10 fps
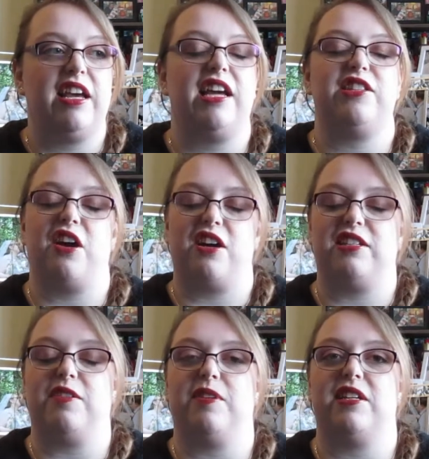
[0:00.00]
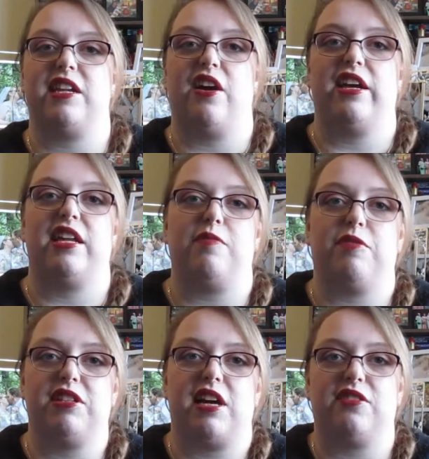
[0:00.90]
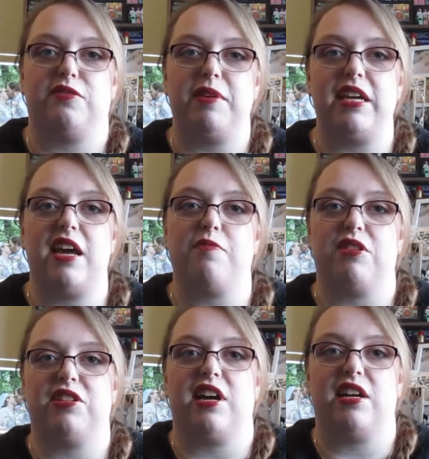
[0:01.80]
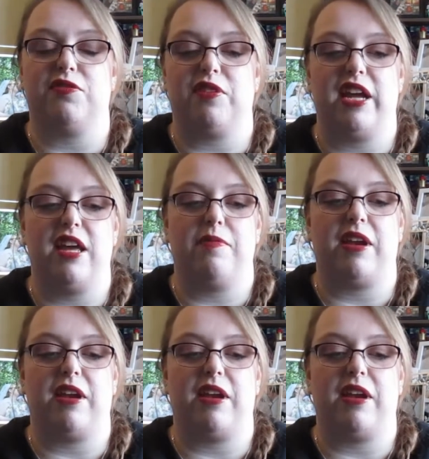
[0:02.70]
it's awesome because now I can knit more socks for me and more socks for him,